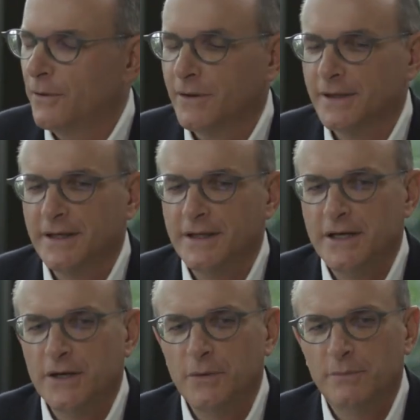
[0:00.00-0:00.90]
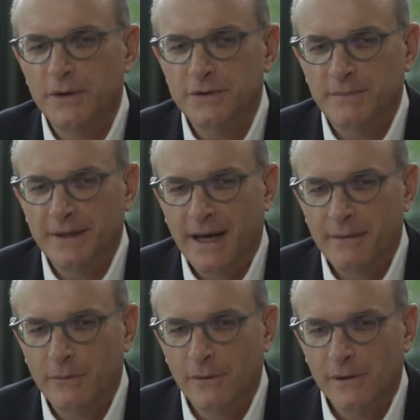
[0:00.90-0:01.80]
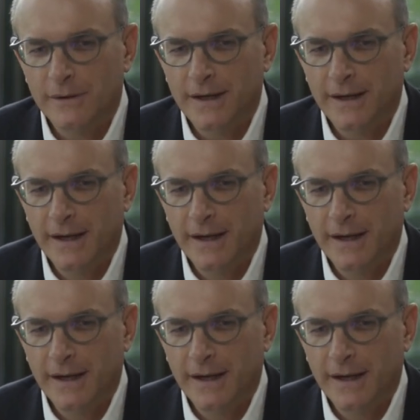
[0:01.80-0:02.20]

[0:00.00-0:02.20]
or in the new post-pandemic world,